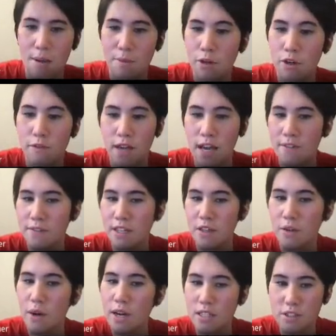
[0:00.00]
Or if you have
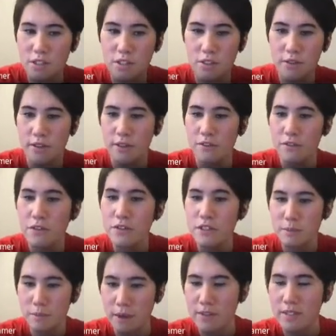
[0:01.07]
any questions or you're
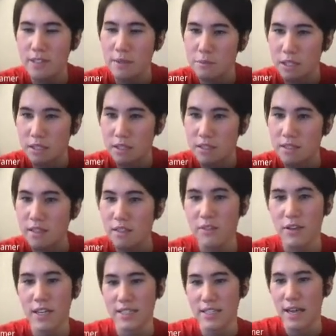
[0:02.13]
confused about something, this is a
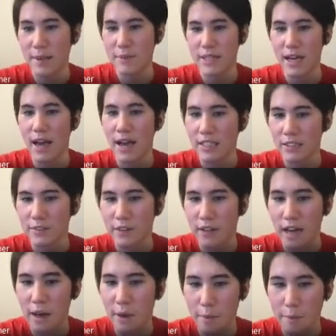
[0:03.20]
great time to ask for
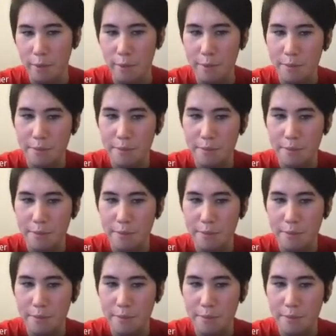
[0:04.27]
help.